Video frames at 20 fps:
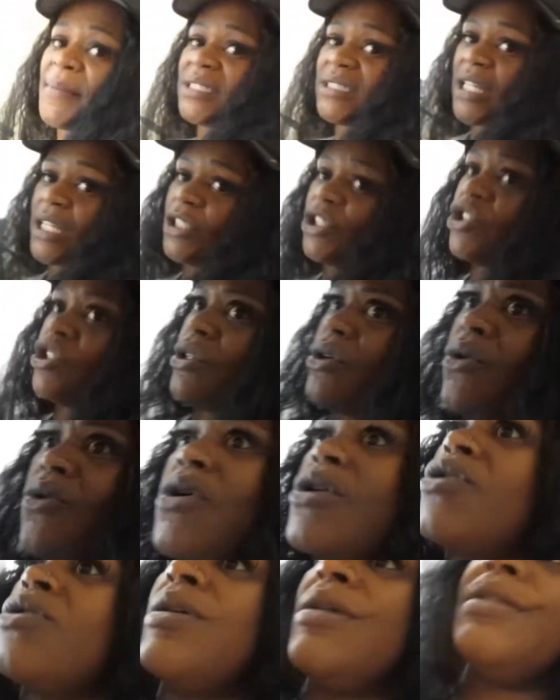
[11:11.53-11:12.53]
section
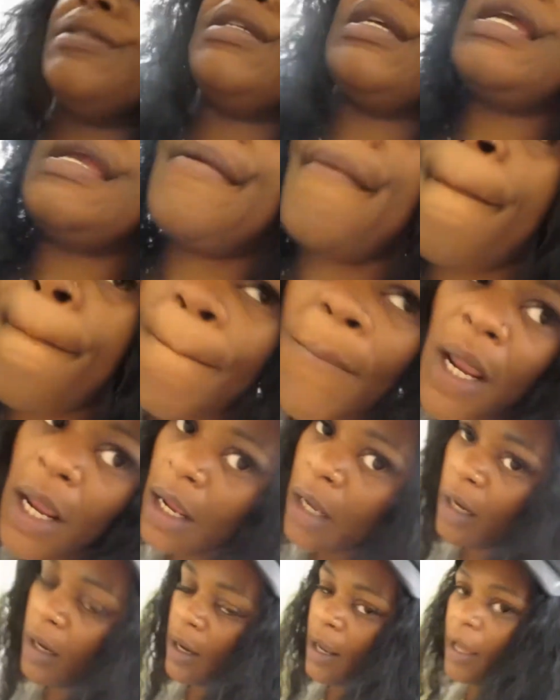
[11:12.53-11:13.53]
or you can DM
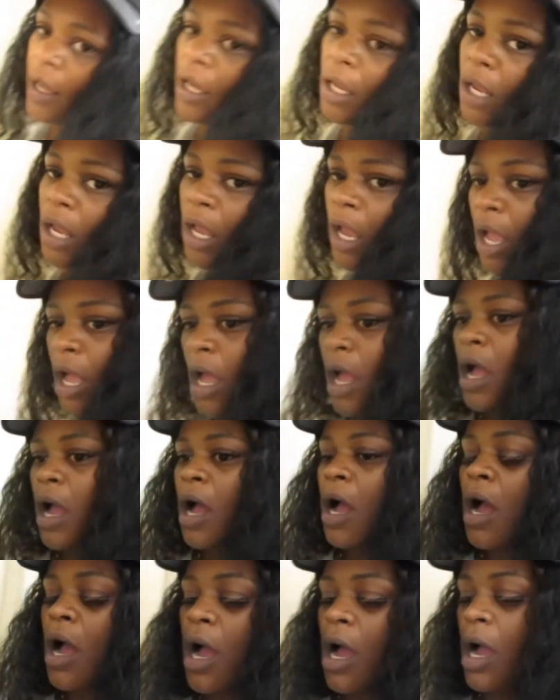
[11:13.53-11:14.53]
me like
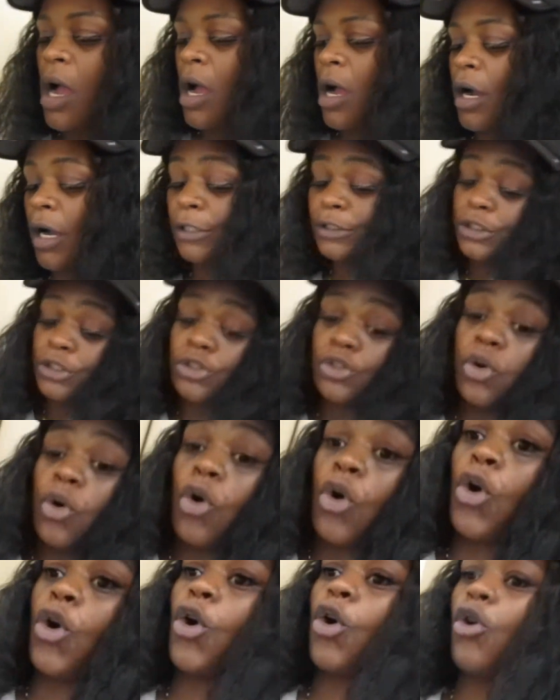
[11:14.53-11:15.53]
a
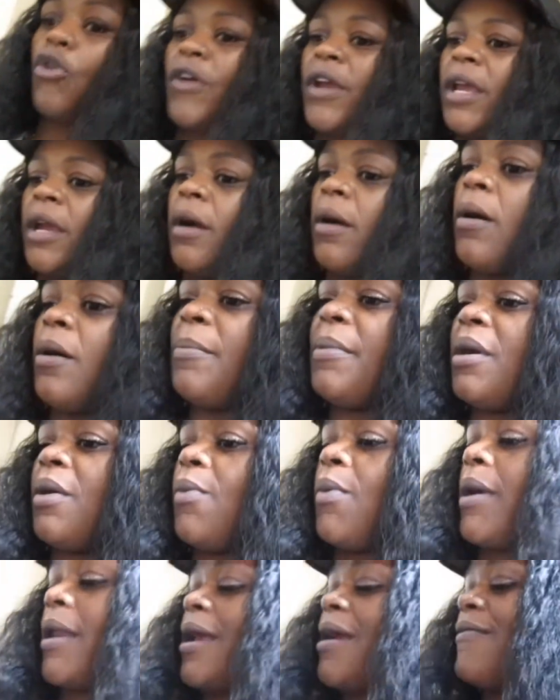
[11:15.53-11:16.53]
tutorial. But
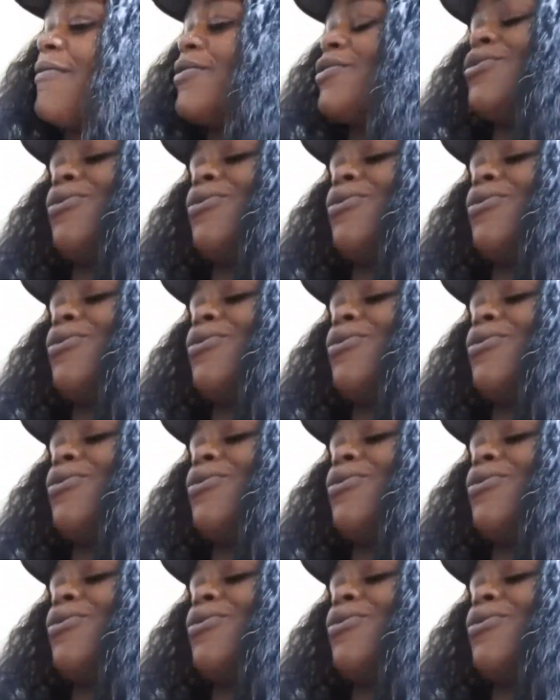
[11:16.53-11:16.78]
whatever you